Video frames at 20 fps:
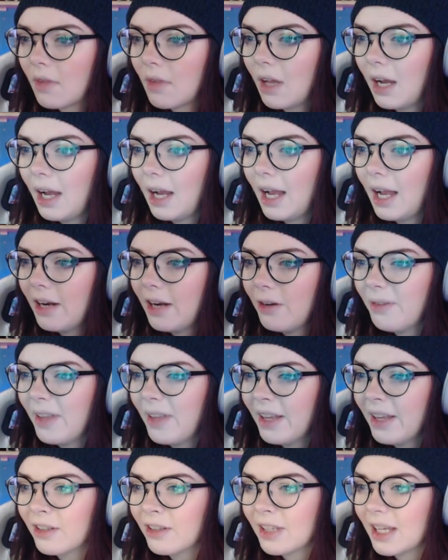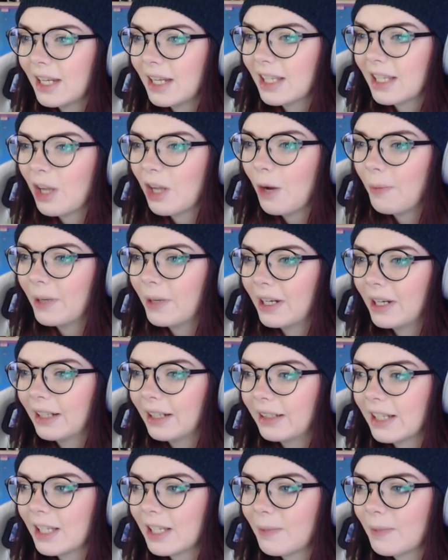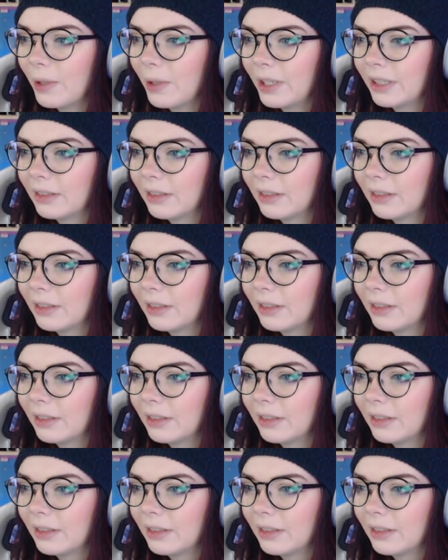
I don't think there's any stopping it at this point.